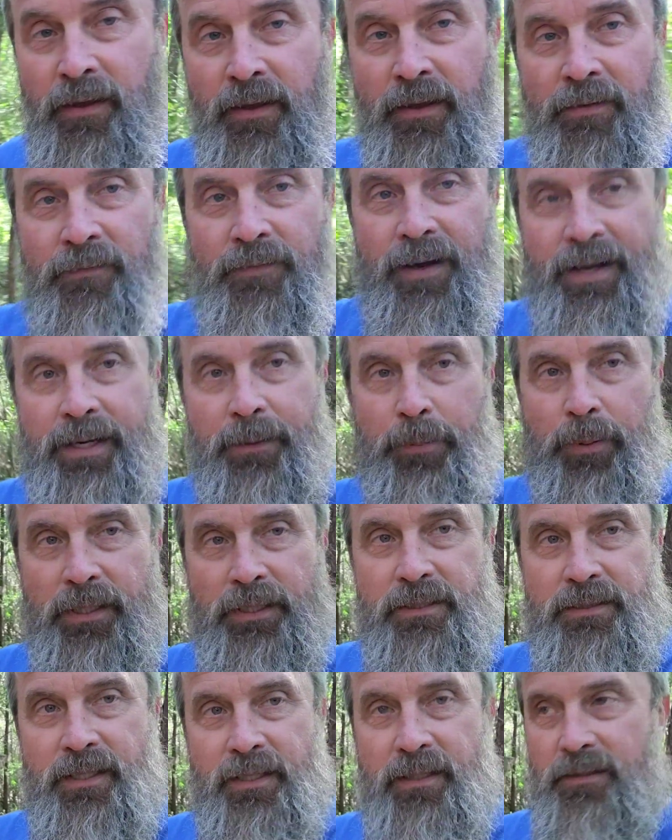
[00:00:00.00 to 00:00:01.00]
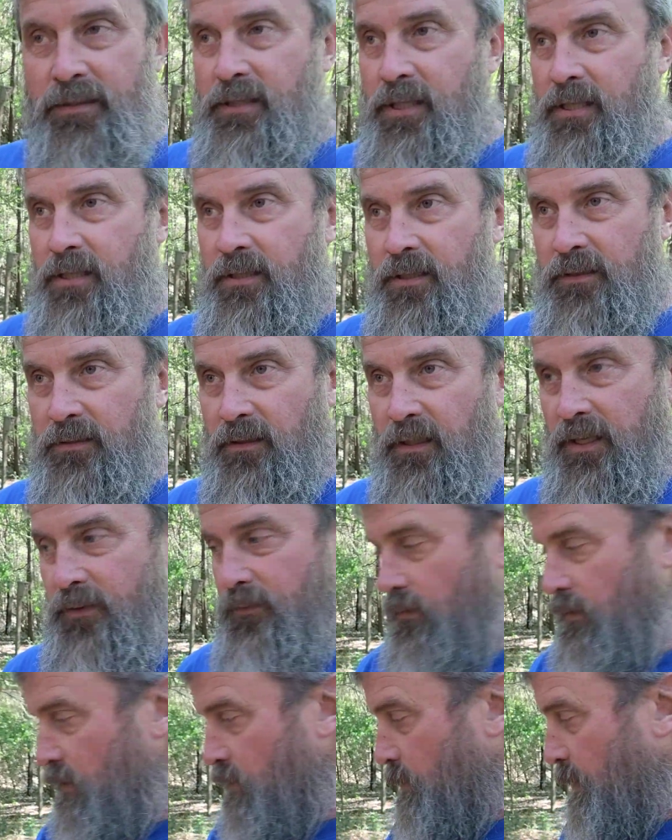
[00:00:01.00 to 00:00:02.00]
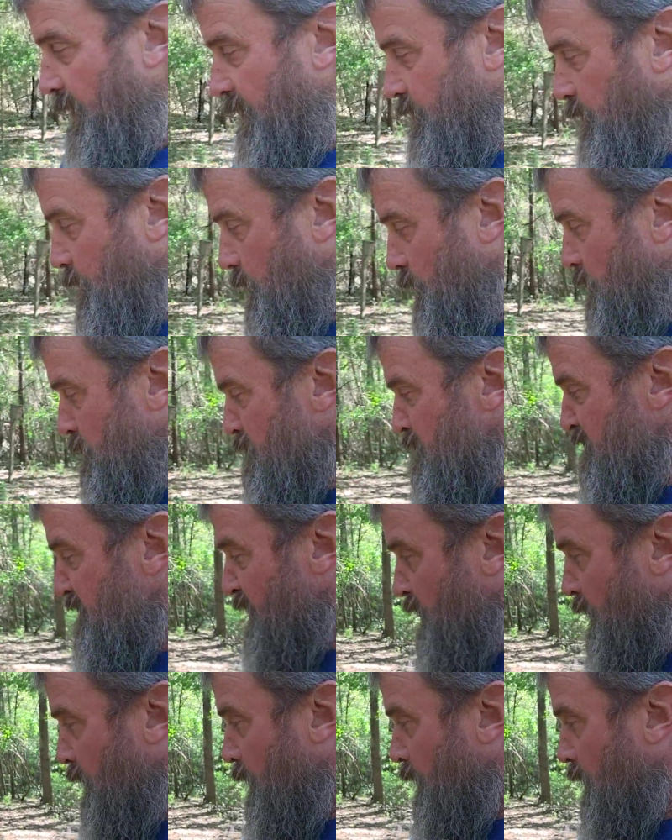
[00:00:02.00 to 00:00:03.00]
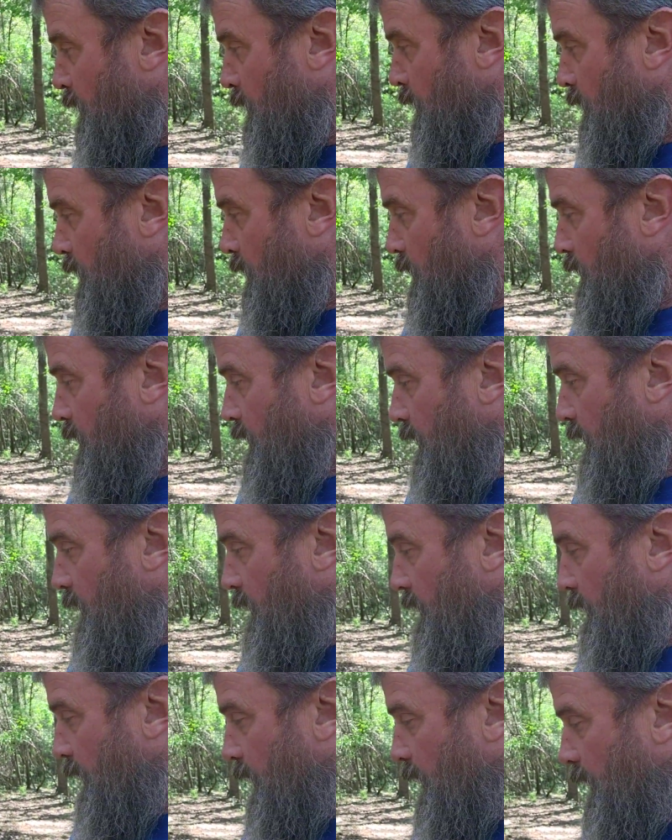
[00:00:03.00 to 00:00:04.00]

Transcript: find a place that is as level as possible and